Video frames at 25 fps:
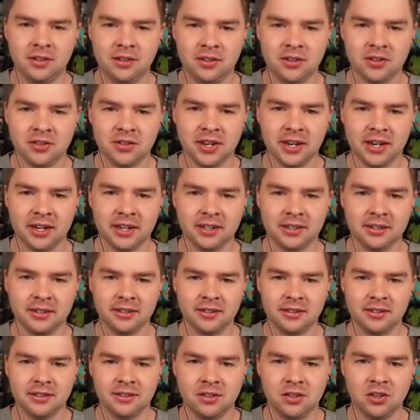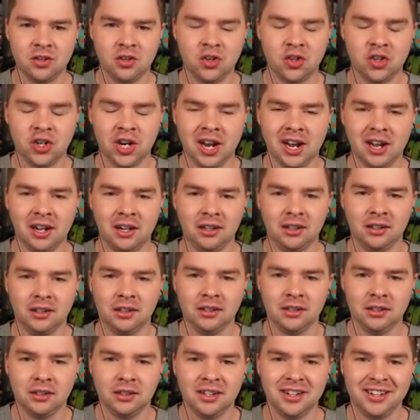just like a shell
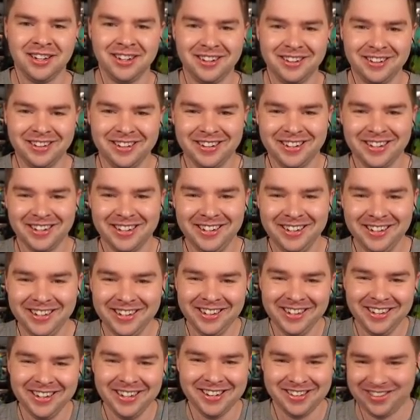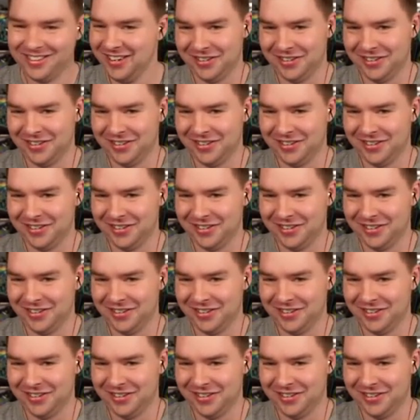it